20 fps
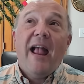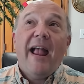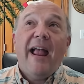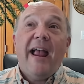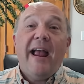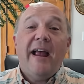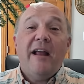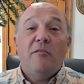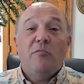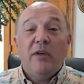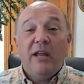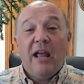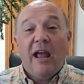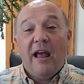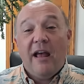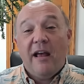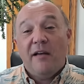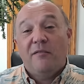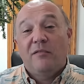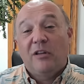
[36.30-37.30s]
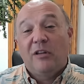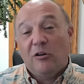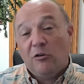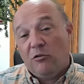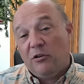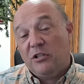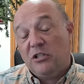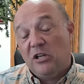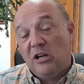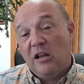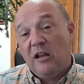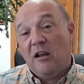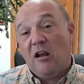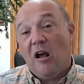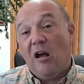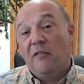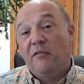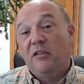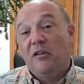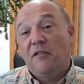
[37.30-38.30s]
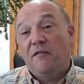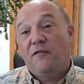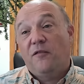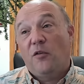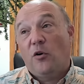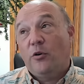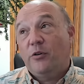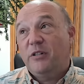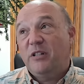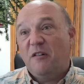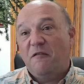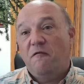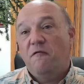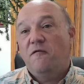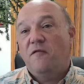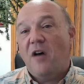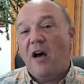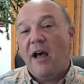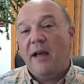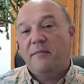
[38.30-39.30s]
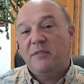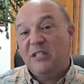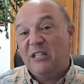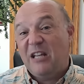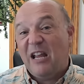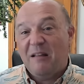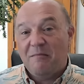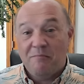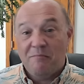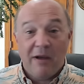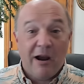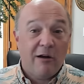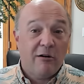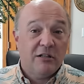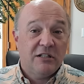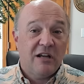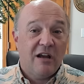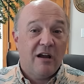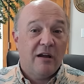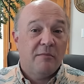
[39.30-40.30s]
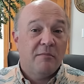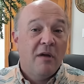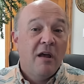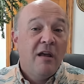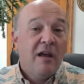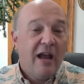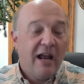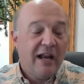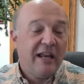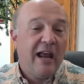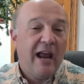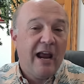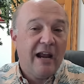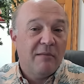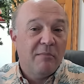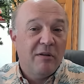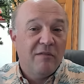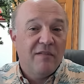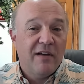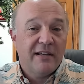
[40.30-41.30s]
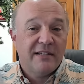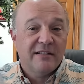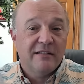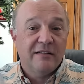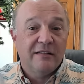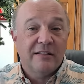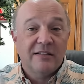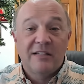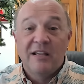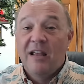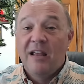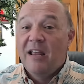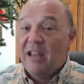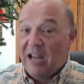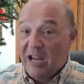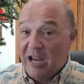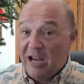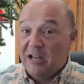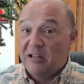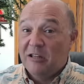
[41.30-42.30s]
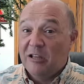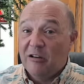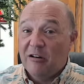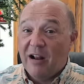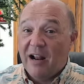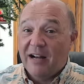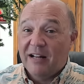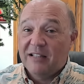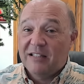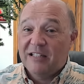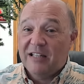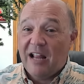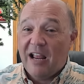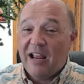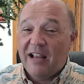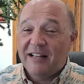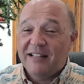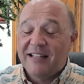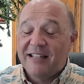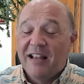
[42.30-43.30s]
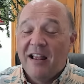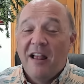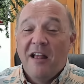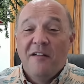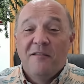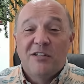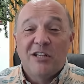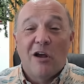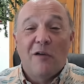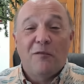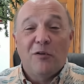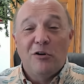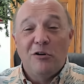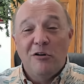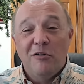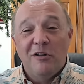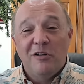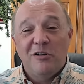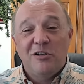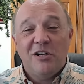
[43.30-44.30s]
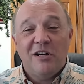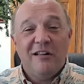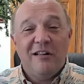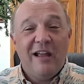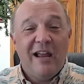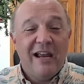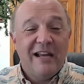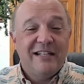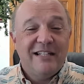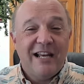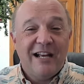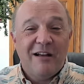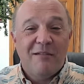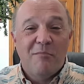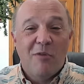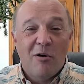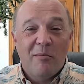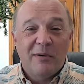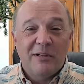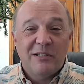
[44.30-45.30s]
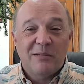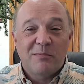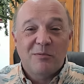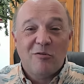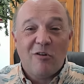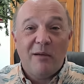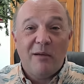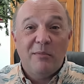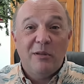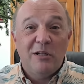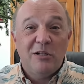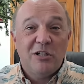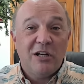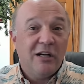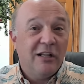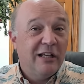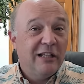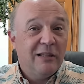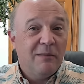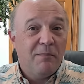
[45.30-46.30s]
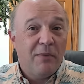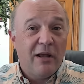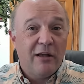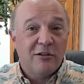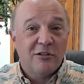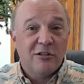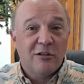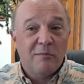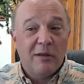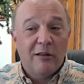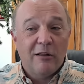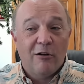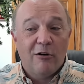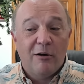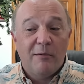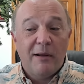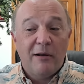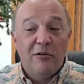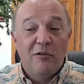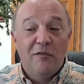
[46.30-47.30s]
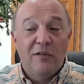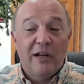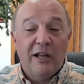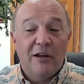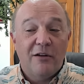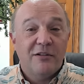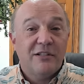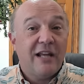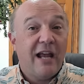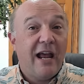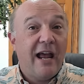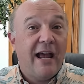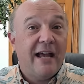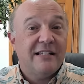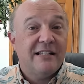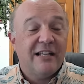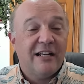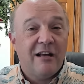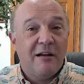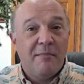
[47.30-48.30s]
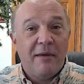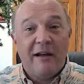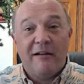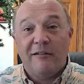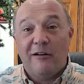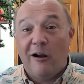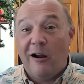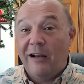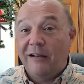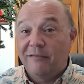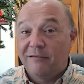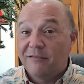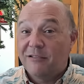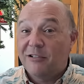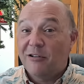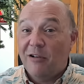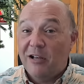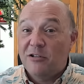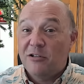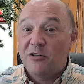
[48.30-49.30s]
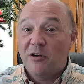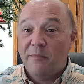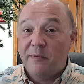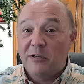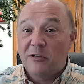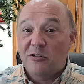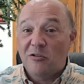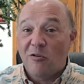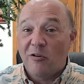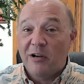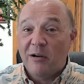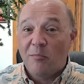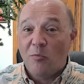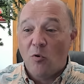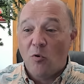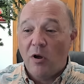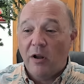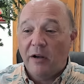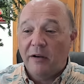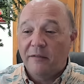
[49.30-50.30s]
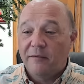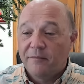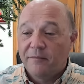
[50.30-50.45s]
and we have the christening of the first of five state maritime academy vessels in the United States. So if you're new to the channel, hey, take a moment, subscribe to the channel, hit the bell so you'll be alerted about new videos as they come out. All right, let's go ahead and jump into story number one.